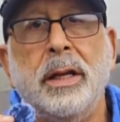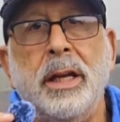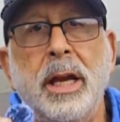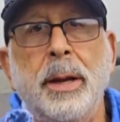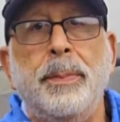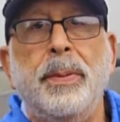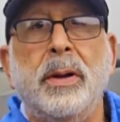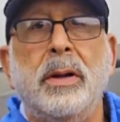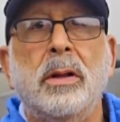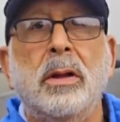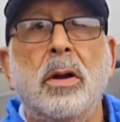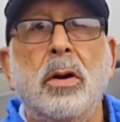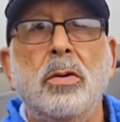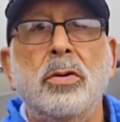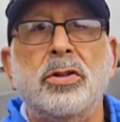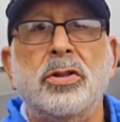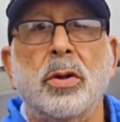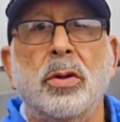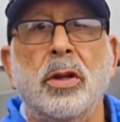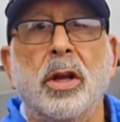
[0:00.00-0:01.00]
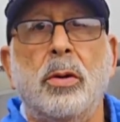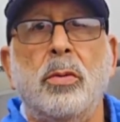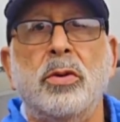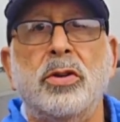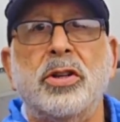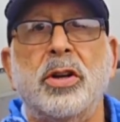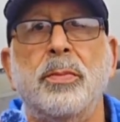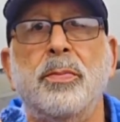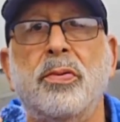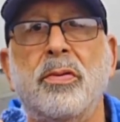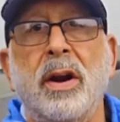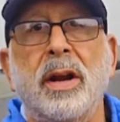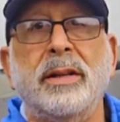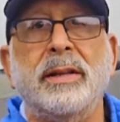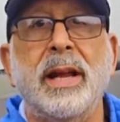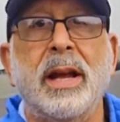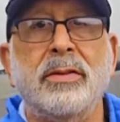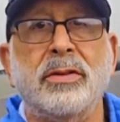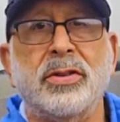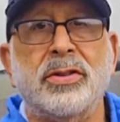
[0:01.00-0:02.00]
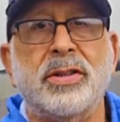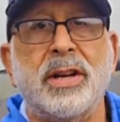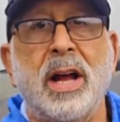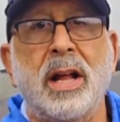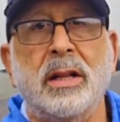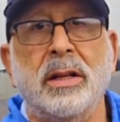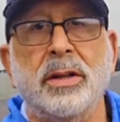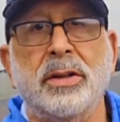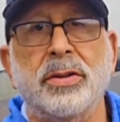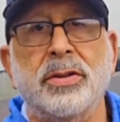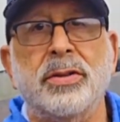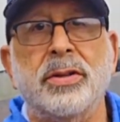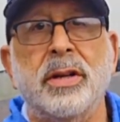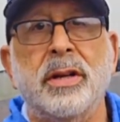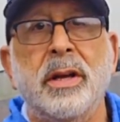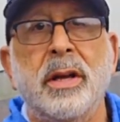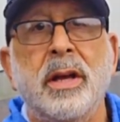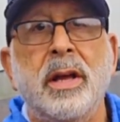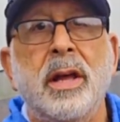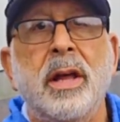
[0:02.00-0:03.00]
Keep it closed so liquids can break down the solids.